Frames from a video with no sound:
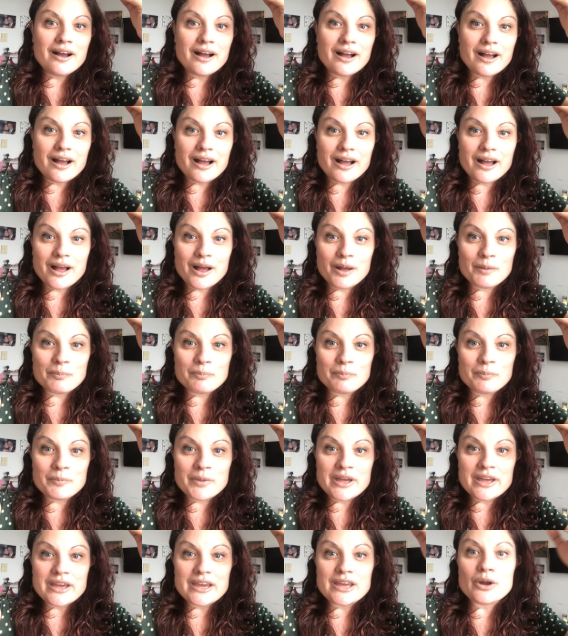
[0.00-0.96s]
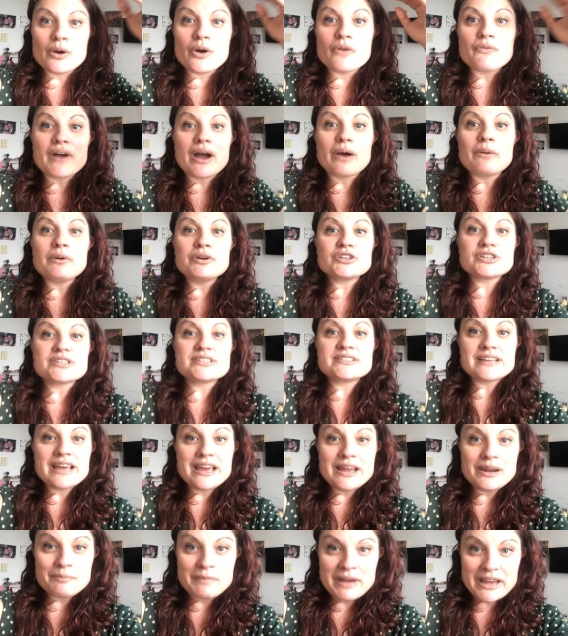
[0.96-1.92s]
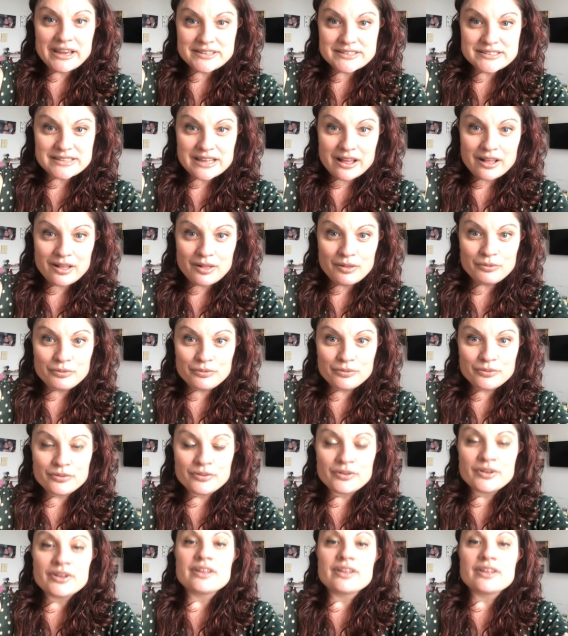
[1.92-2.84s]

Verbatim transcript: um, you know, if I would just say to myself,